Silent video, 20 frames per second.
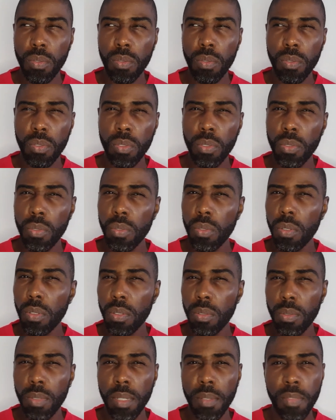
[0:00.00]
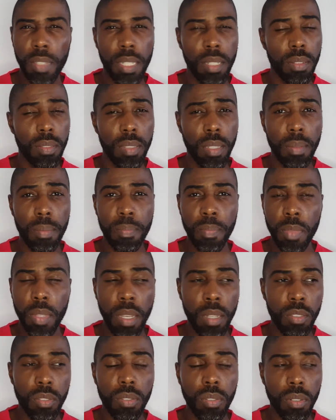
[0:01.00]
two or three videos, I'm
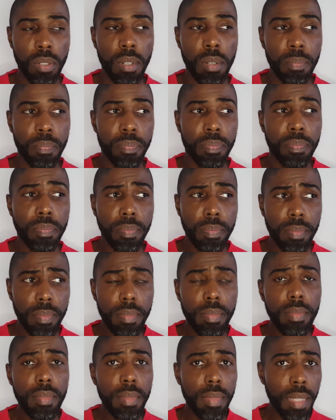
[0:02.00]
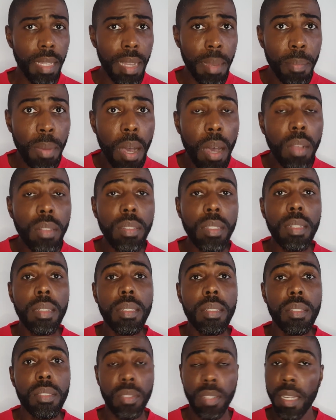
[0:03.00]
not sure, about
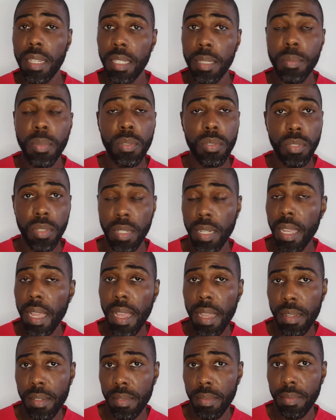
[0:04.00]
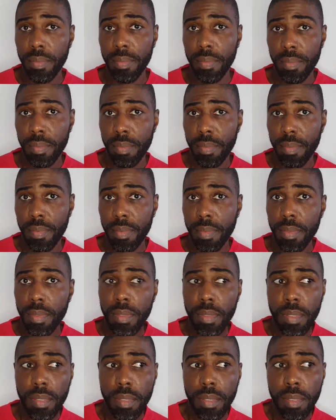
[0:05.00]
Jair Bolsonaro,
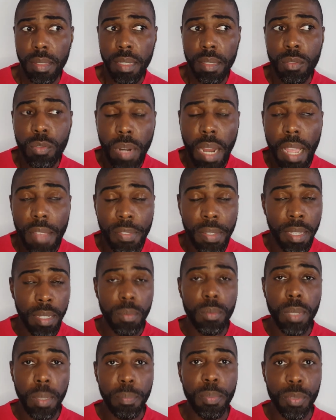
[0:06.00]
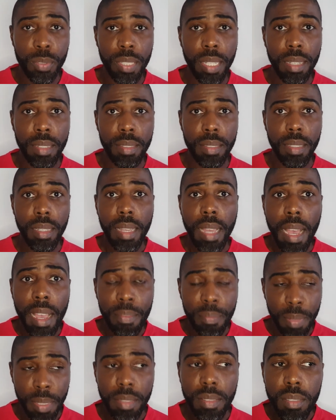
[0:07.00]
the threat he represents.
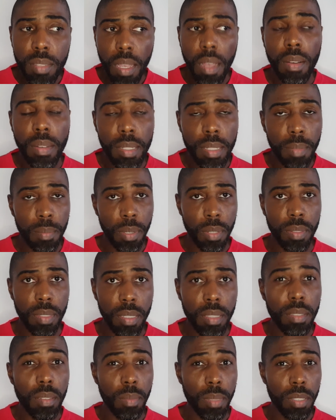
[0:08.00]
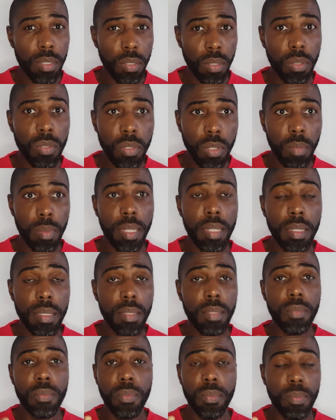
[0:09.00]
I've been talking about this on my social
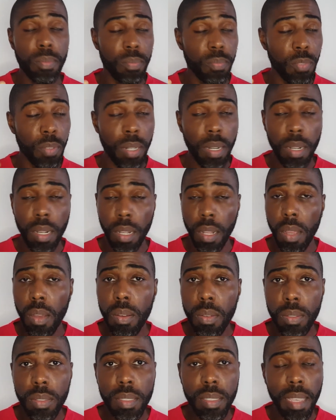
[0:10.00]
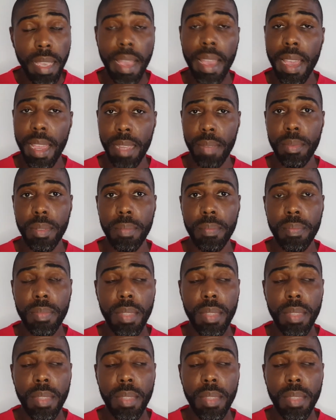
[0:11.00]
medias for a long time.